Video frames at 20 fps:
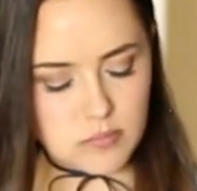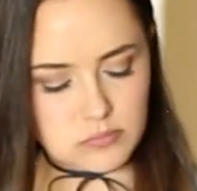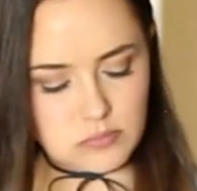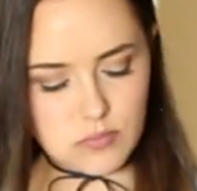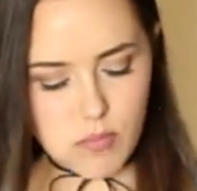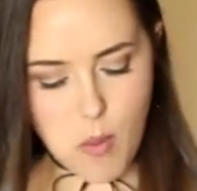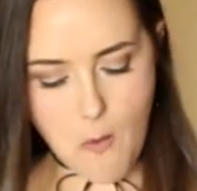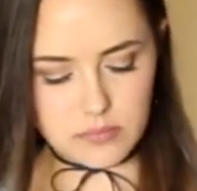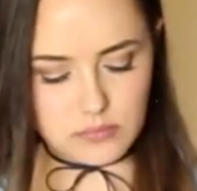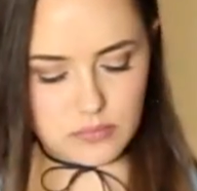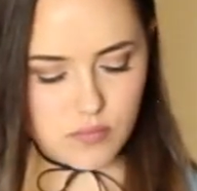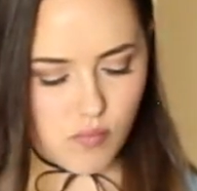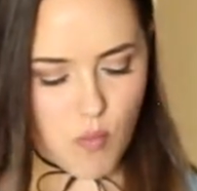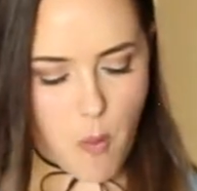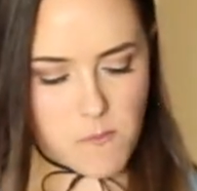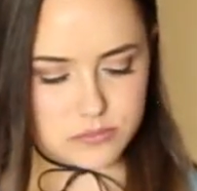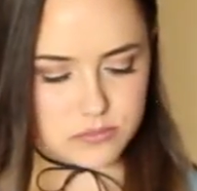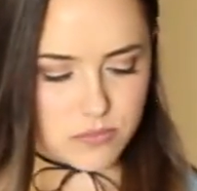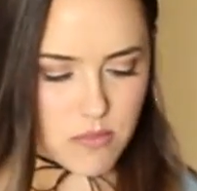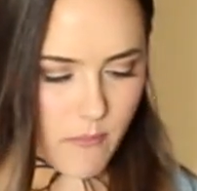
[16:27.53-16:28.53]
You can take
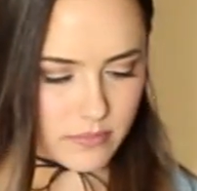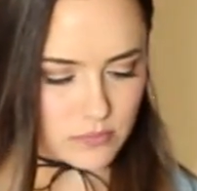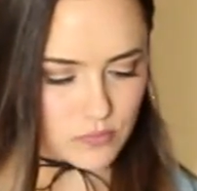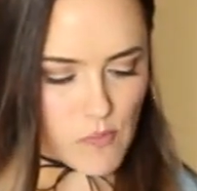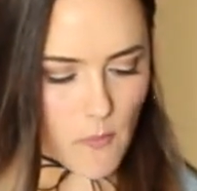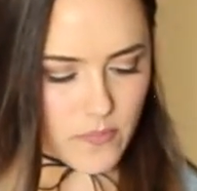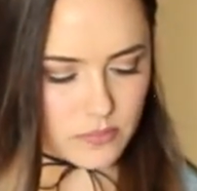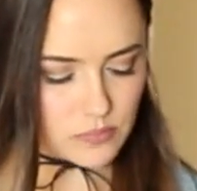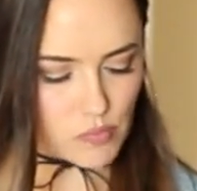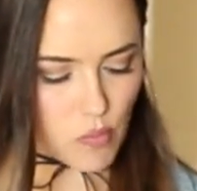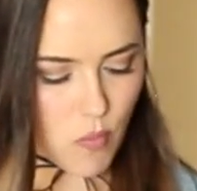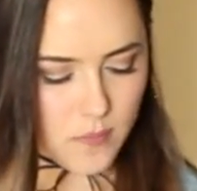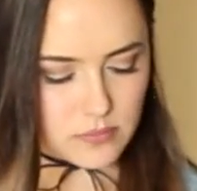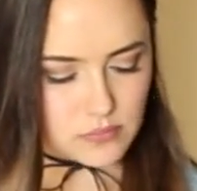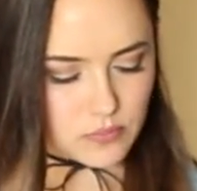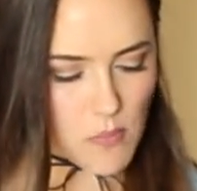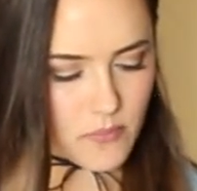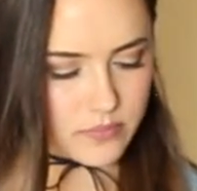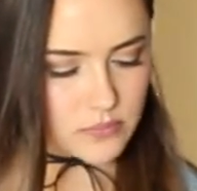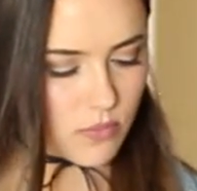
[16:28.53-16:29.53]
the foods that you like the
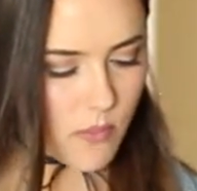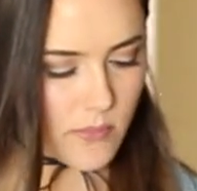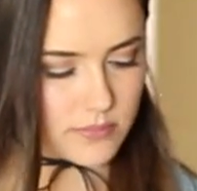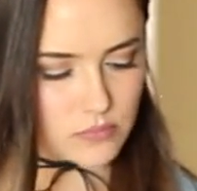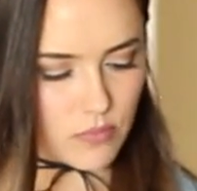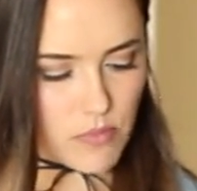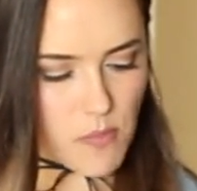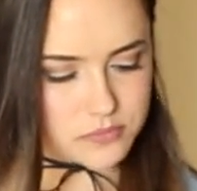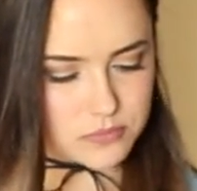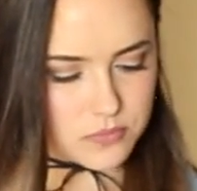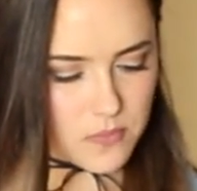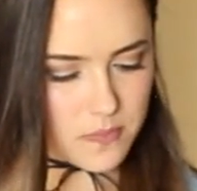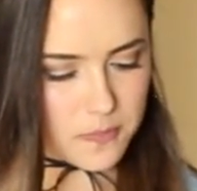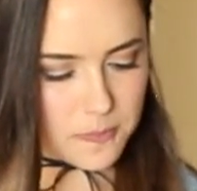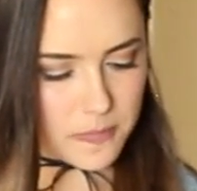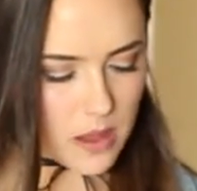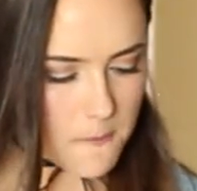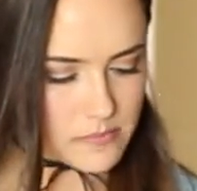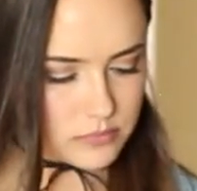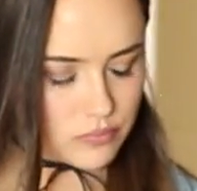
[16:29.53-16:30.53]
most, you can
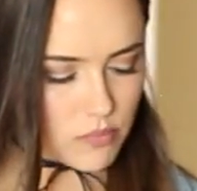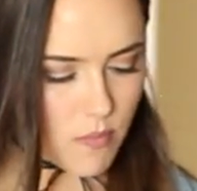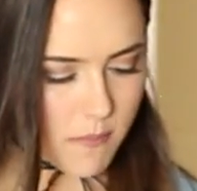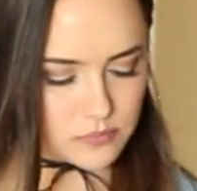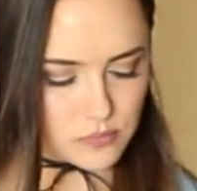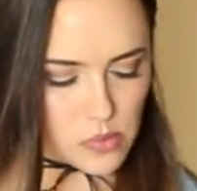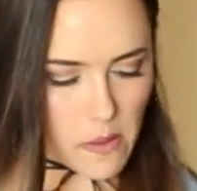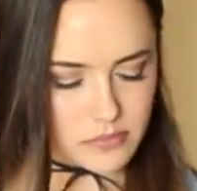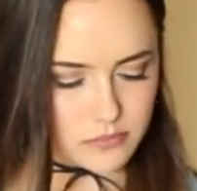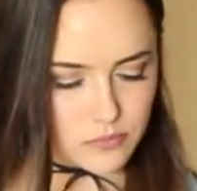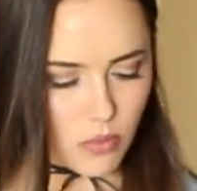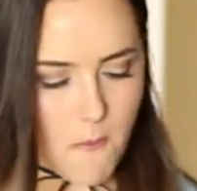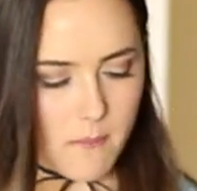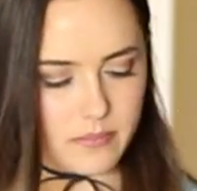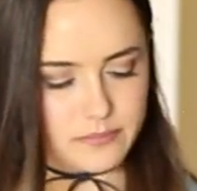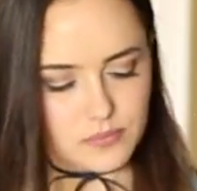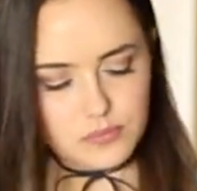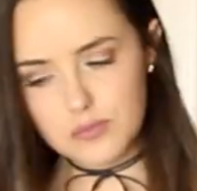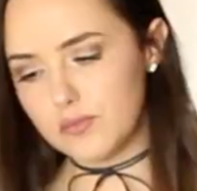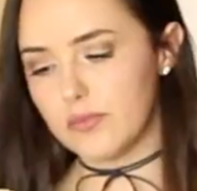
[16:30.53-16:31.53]
round them off,
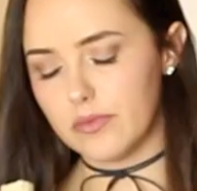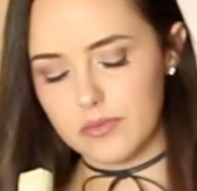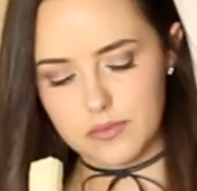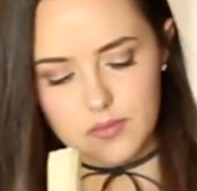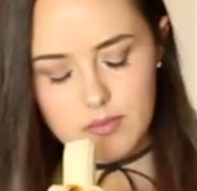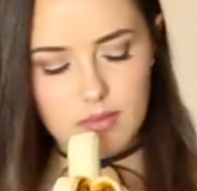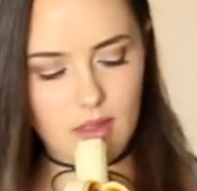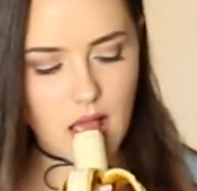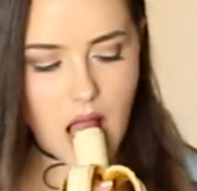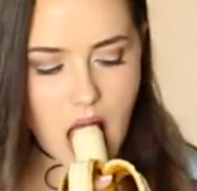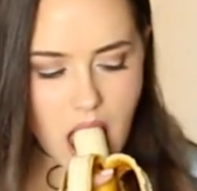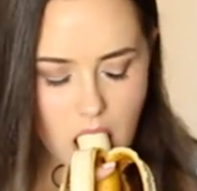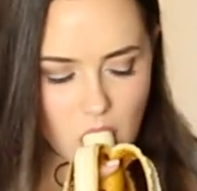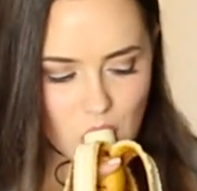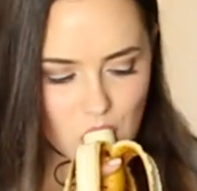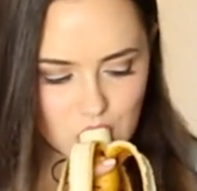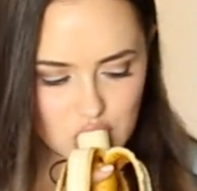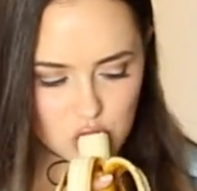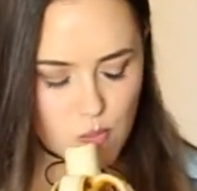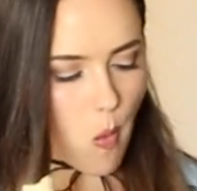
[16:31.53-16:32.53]
just figure out how much of
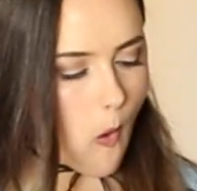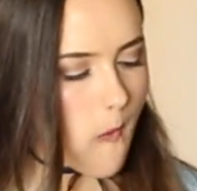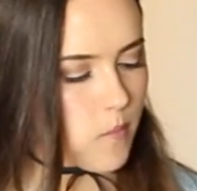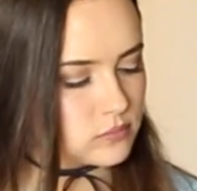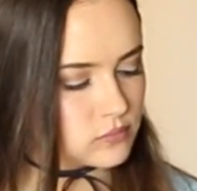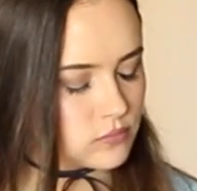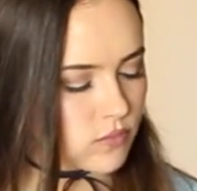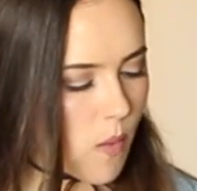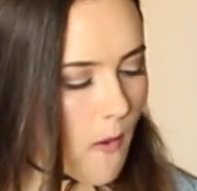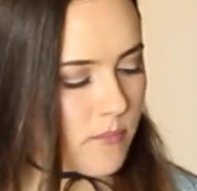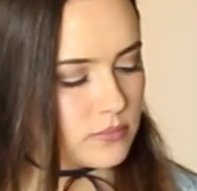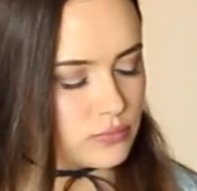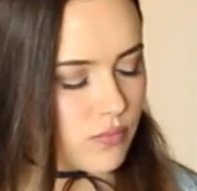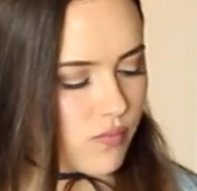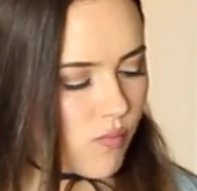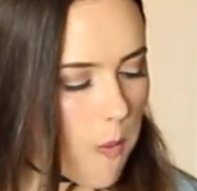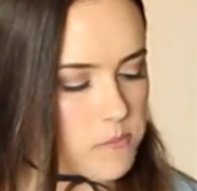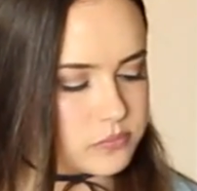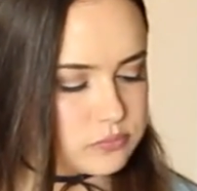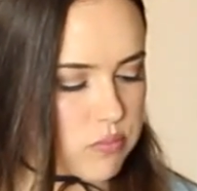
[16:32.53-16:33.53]
that would be
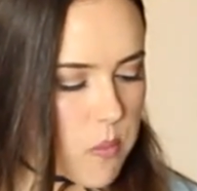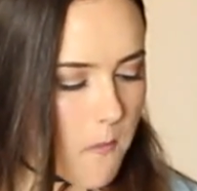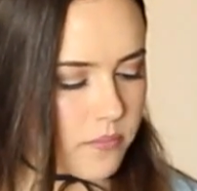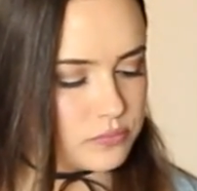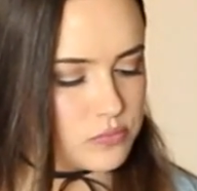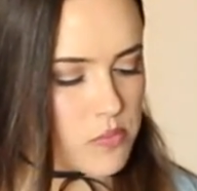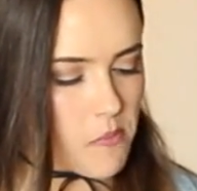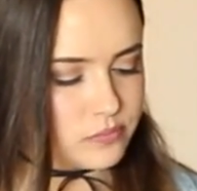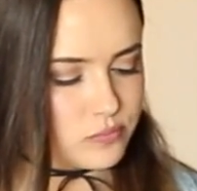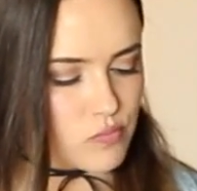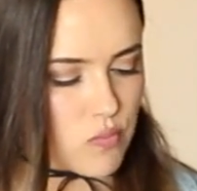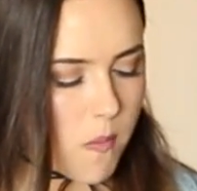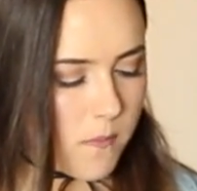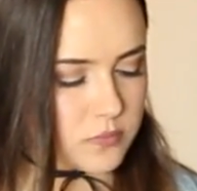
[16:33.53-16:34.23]
100 calories.